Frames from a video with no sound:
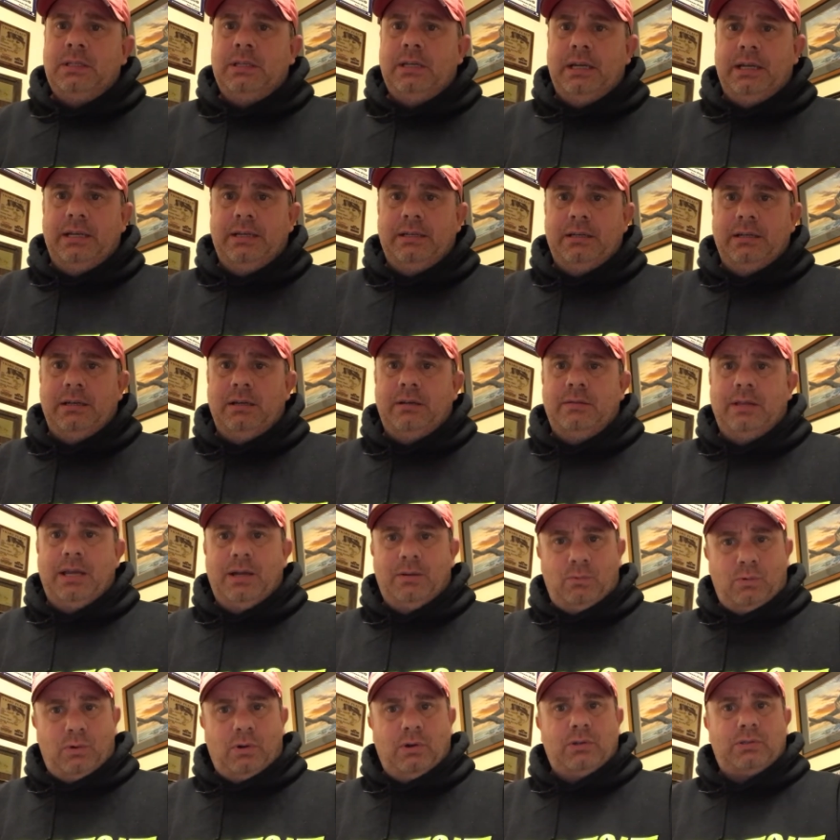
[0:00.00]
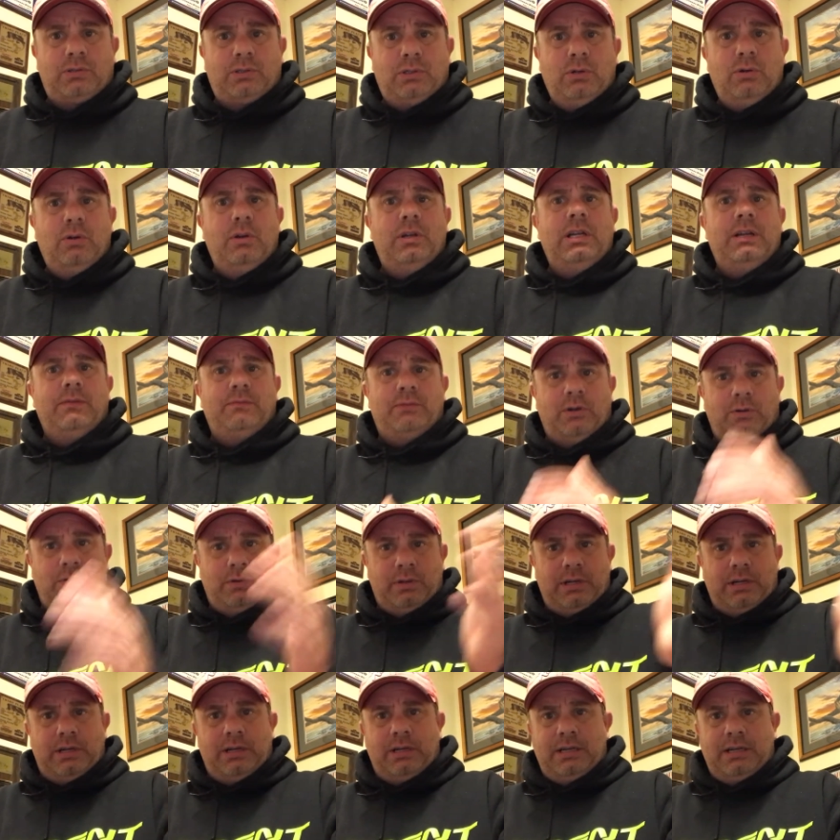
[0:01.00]
And that works good if they're
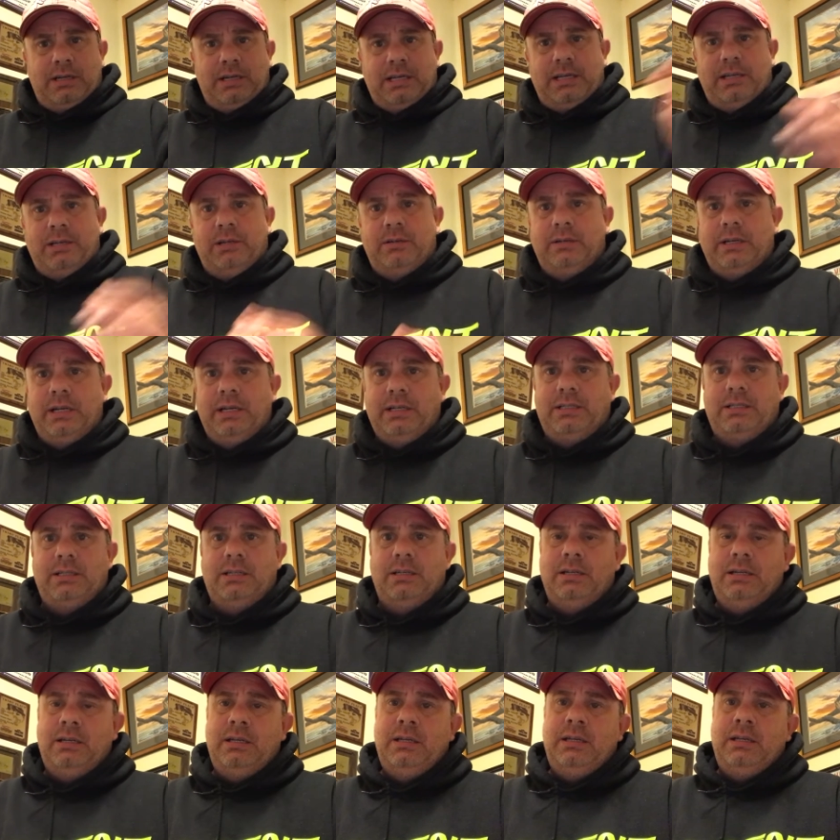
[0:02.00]
running in that direction.